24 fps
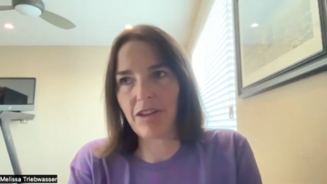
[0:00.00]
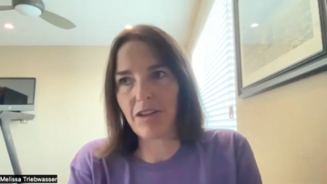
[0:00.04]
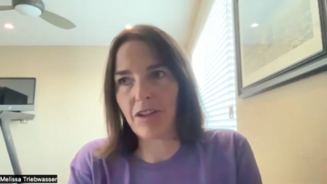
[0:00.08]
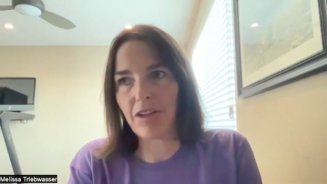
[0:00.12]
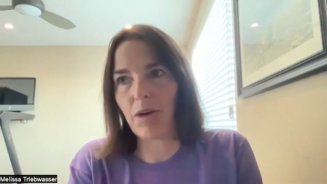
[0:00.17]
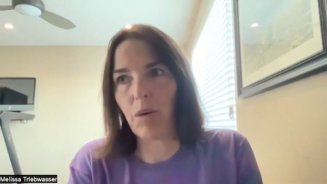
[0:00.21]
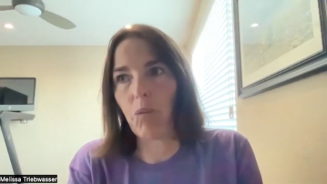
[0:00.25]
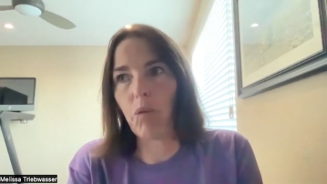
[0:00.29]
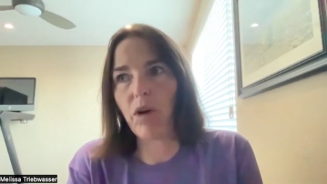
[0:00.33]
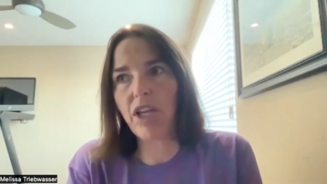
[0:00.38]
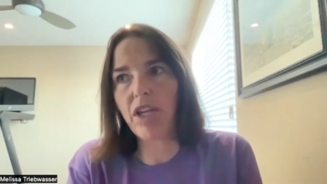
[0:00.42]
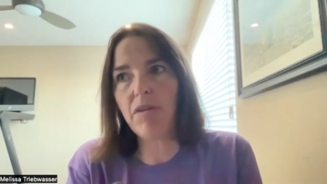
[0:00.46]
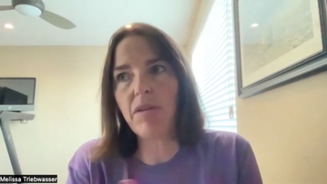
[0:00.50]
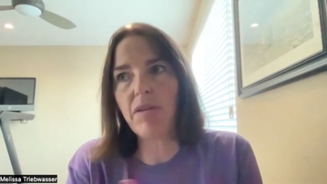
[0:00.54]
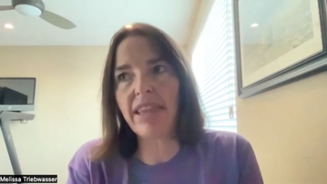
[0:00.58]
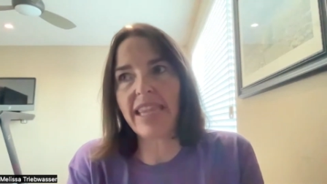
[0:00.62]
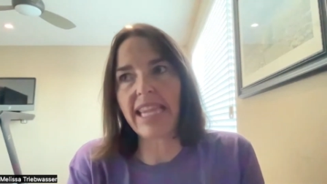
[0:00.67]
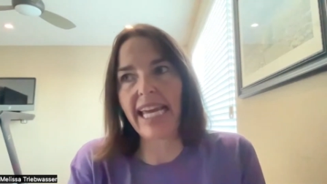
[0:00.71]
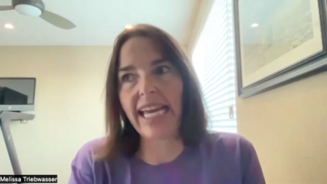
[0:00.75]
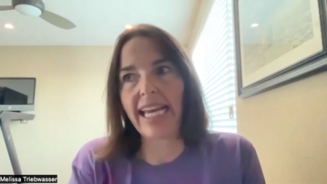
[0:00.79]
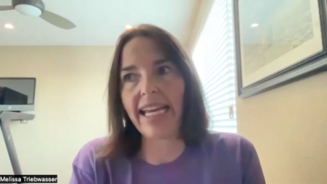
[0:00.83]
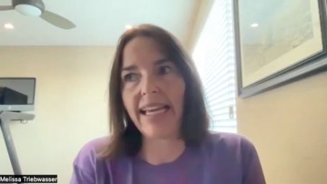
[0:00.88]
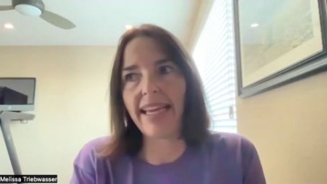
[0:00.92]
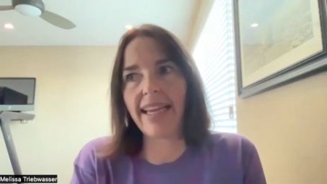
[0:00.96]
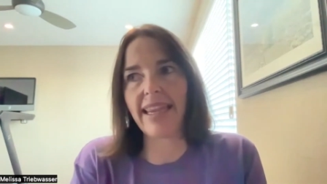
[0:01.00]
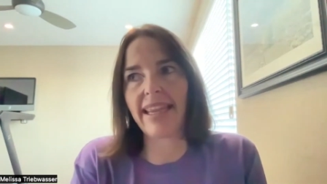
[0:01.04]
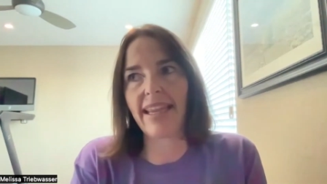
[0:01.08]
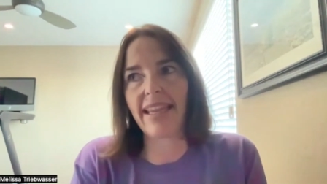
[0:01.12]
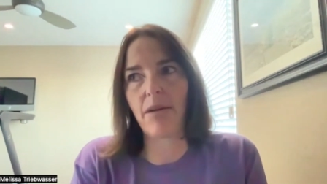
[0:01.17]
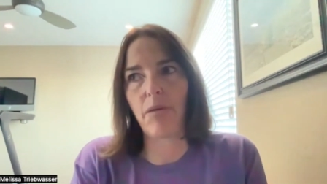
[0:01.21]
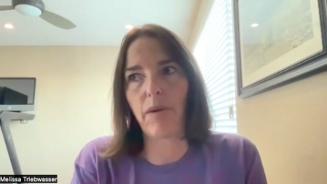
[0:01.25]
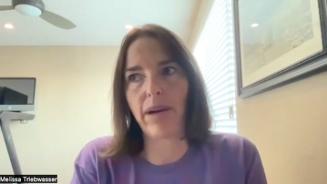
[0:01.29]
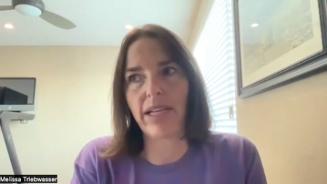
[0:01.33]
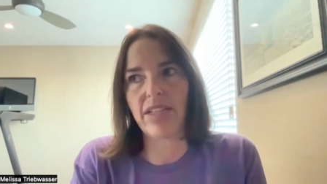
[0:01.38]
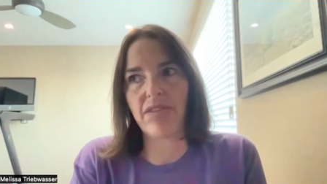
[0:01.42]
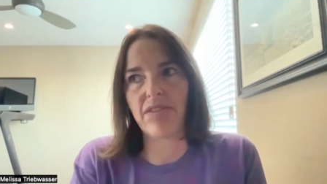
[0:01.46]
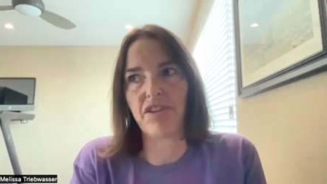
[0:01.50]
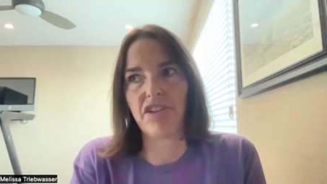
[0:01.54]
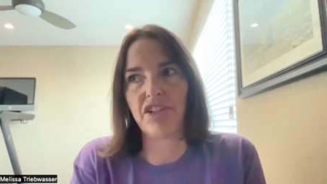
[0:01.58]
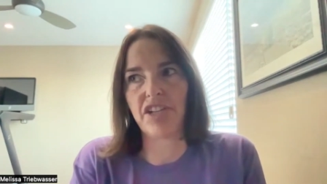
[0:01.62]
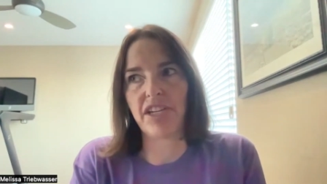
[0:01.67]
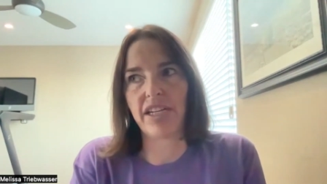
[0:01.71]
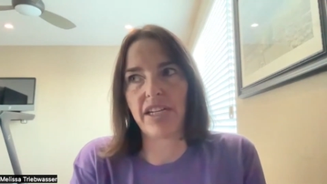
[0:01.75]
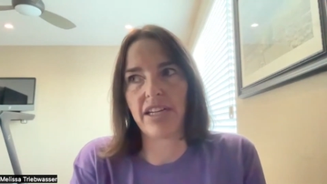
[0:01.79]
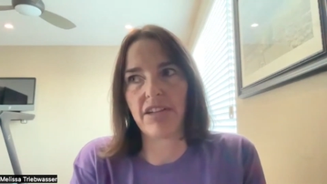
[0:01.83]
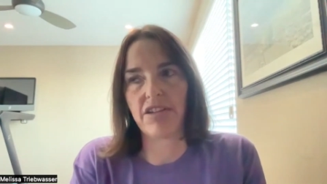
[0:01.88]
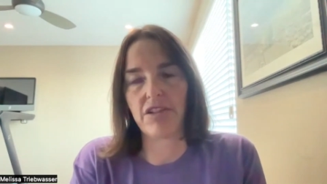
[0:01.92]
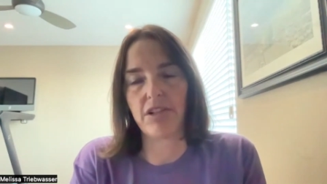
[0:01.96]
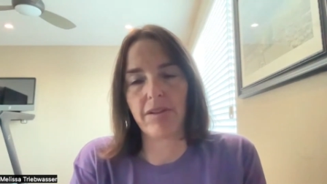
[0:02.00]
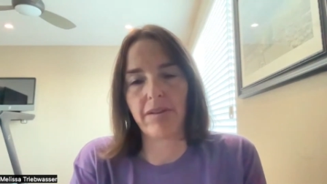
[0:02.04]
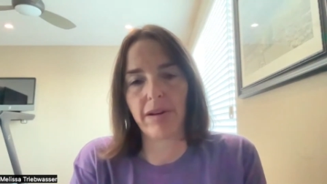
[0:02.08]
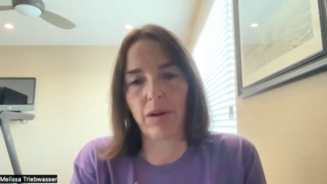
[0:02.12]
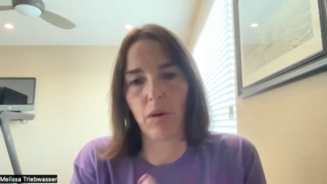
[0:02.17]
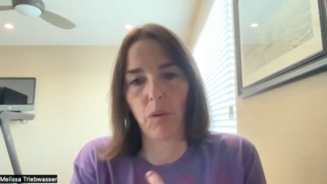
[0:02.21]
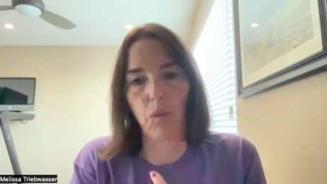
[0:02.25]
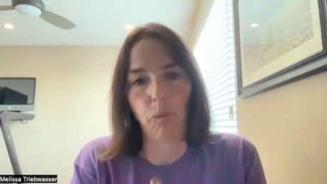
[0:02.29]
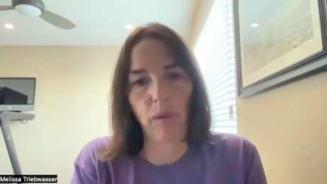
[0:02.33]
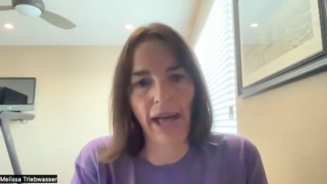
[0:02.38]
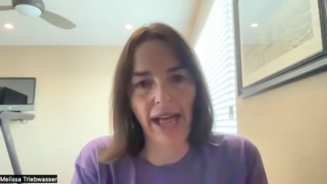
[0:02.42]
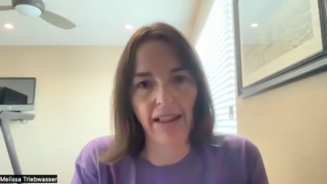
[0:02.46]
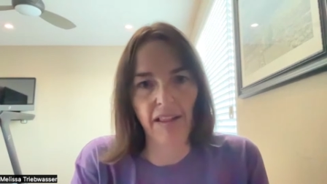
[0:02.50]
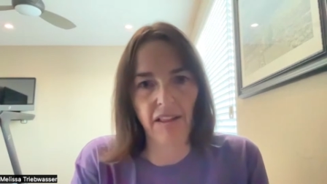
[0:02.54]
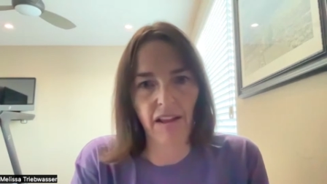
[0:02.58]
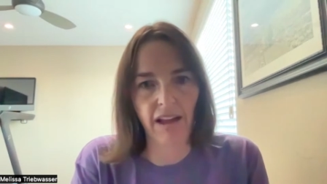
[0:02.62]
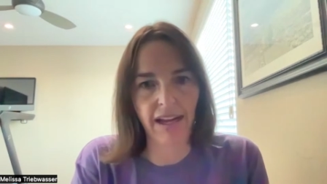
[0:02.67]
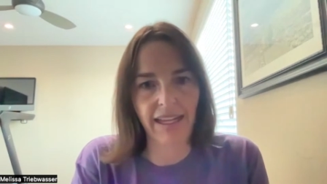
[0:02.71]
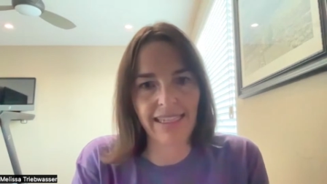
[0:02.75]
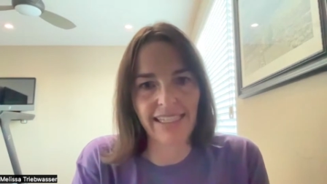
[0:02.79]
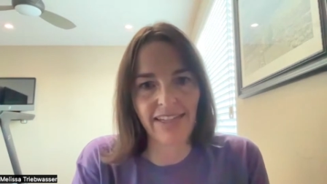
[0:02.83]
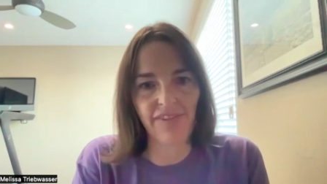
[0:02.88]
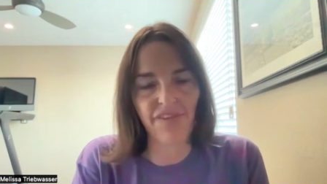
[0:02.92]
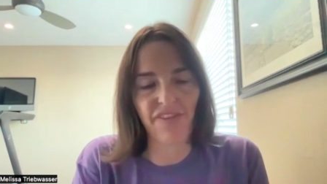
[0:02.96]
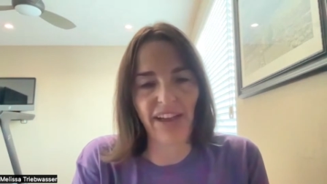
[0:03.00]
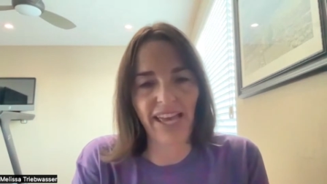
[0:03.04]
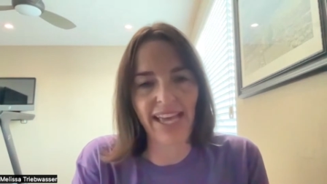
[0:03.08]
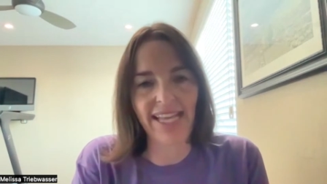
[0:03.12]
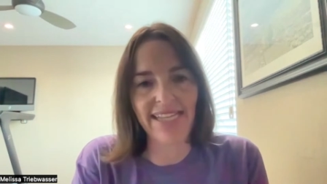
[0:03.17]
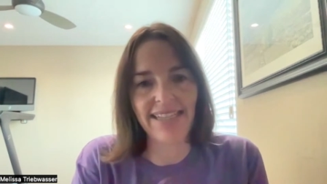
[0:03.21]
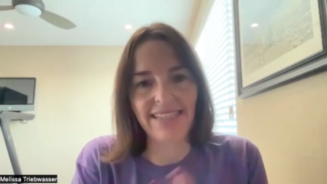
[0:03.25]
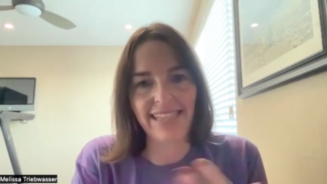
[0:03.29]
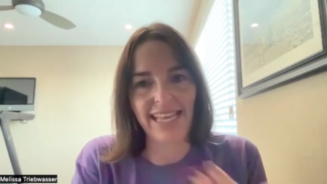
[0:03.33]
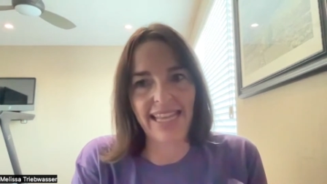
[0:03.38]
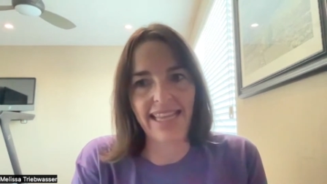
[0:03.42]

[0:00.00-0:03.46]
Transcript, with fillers: you know what do you think that west virginia is doing well on defense